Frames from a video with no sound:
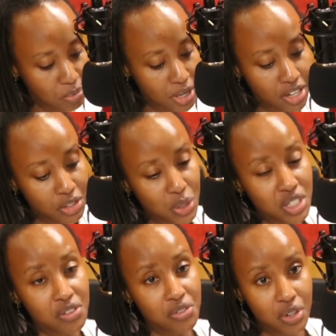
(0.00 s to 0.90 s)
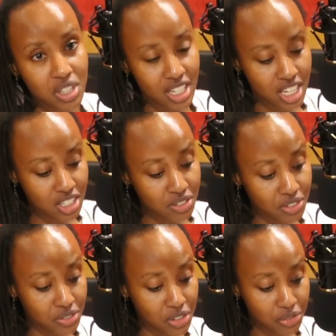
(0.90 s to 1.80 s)
May 24th,
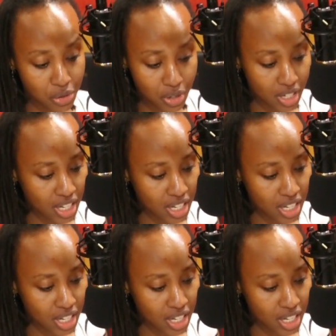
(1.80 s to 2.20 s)
1954.